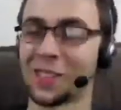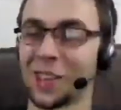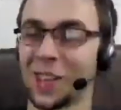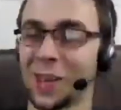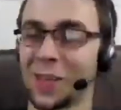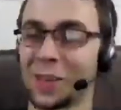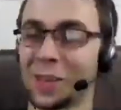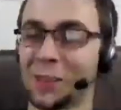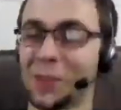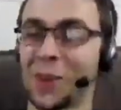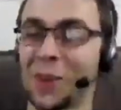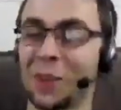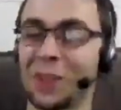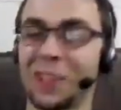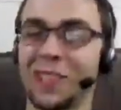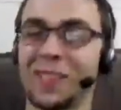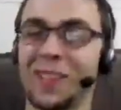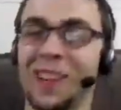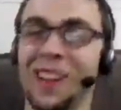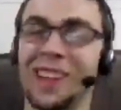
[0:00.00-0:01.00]
almost
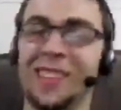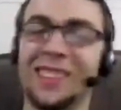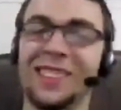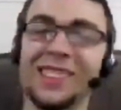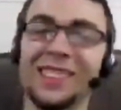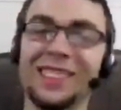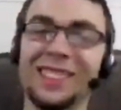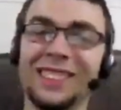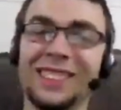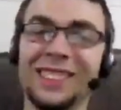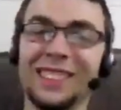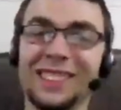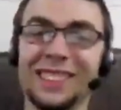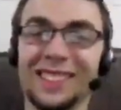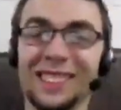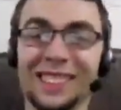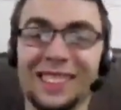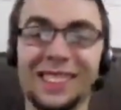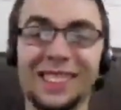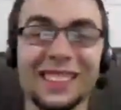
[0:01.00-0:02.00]
perfectly round.
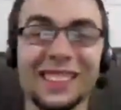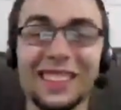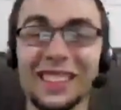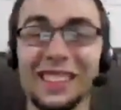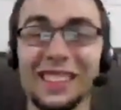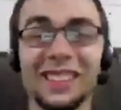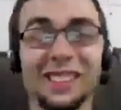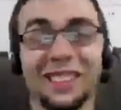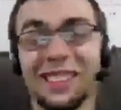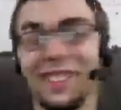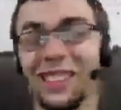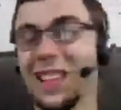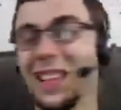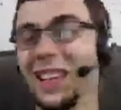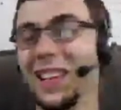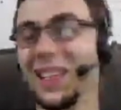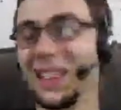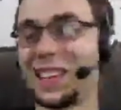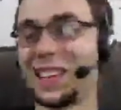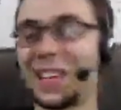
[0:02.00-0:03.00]

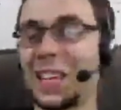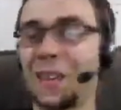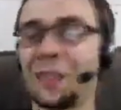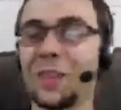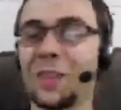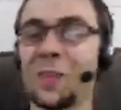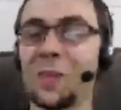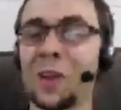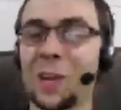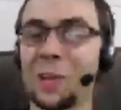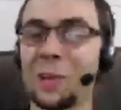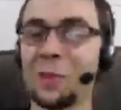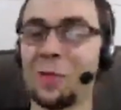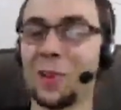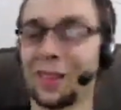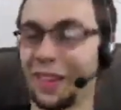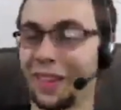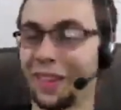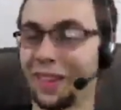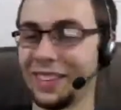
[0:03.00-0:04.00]
Think of them what you
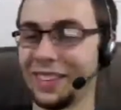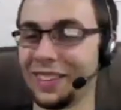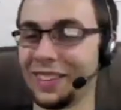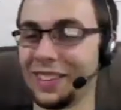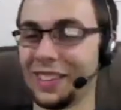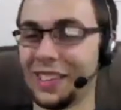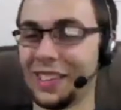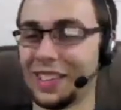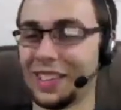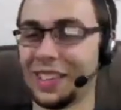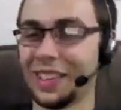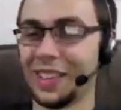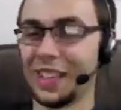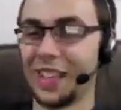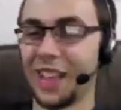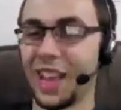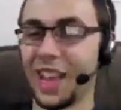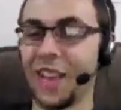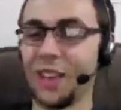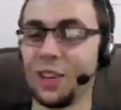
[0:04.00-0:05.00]
will.
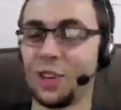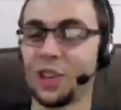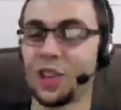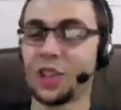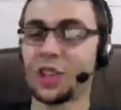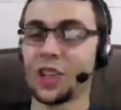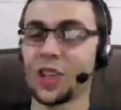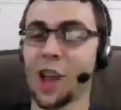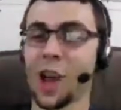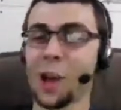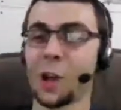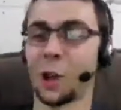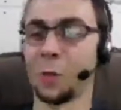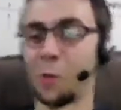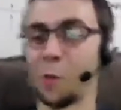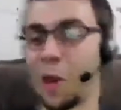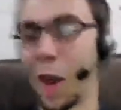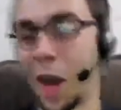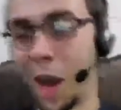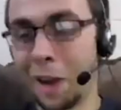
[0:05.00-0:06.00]
Ancient Iron
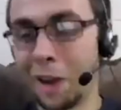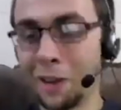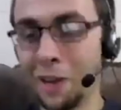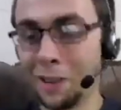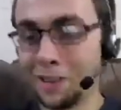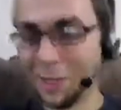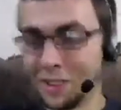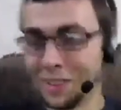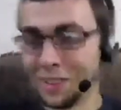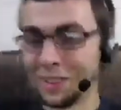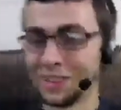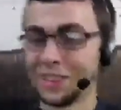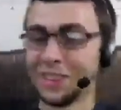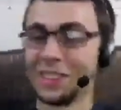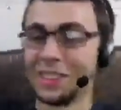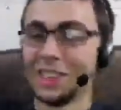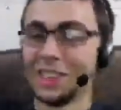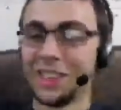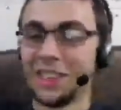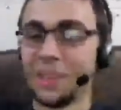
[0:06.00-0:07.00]
Man.
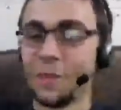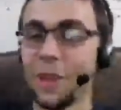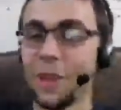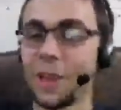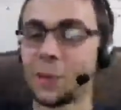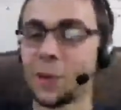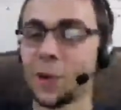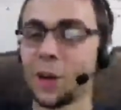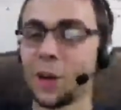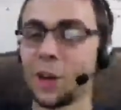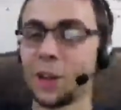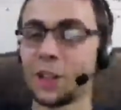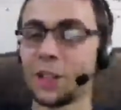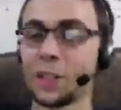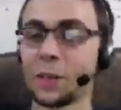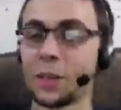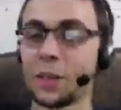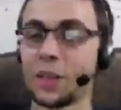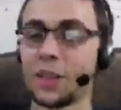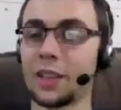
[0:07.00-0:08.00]
Maze Perkin is
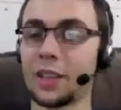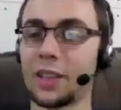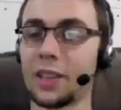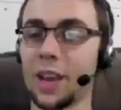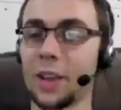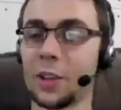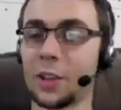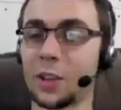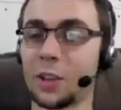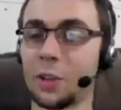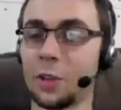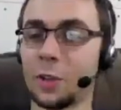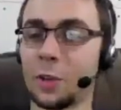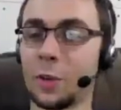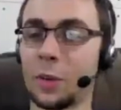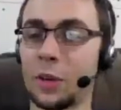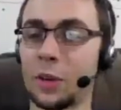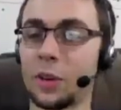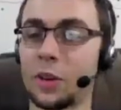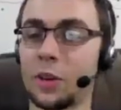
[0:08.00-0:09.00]
somewhat contagious, always put
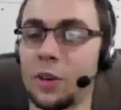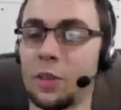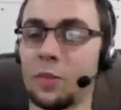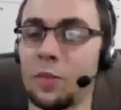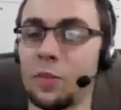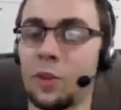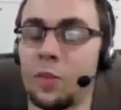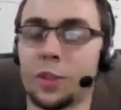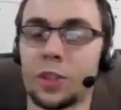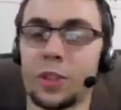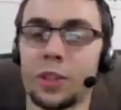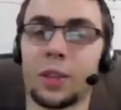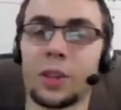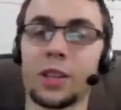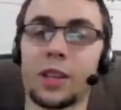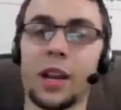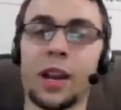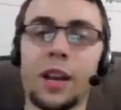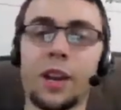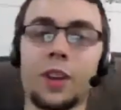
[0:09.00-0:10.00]
me in a good mood for some
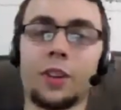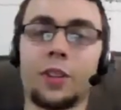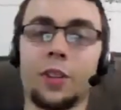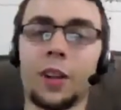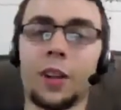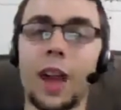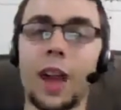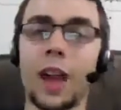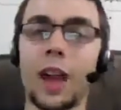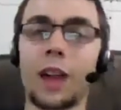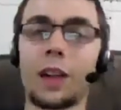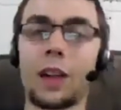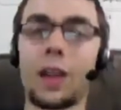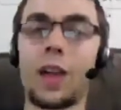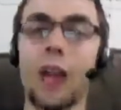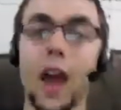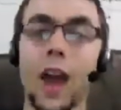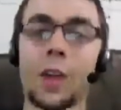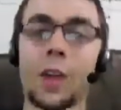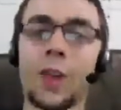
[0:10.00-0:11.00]
reason. I agree. I
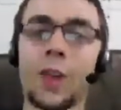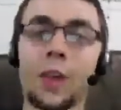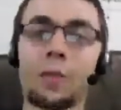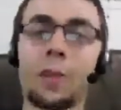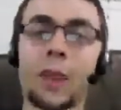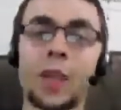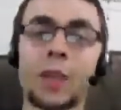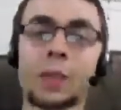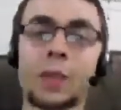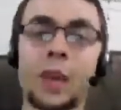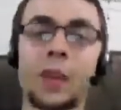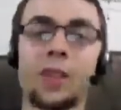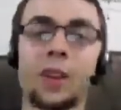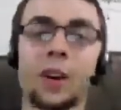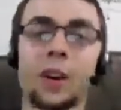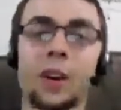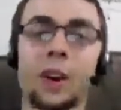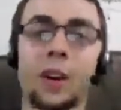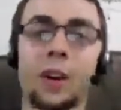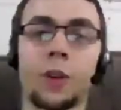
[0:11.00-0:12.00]
I think Mae is my
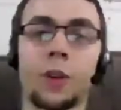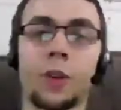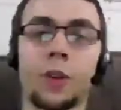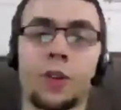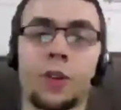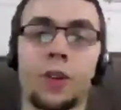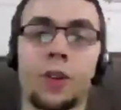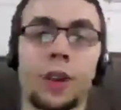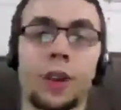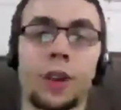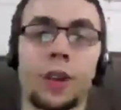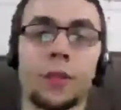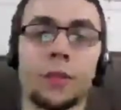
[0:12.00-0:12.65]
favorite character of this whole game.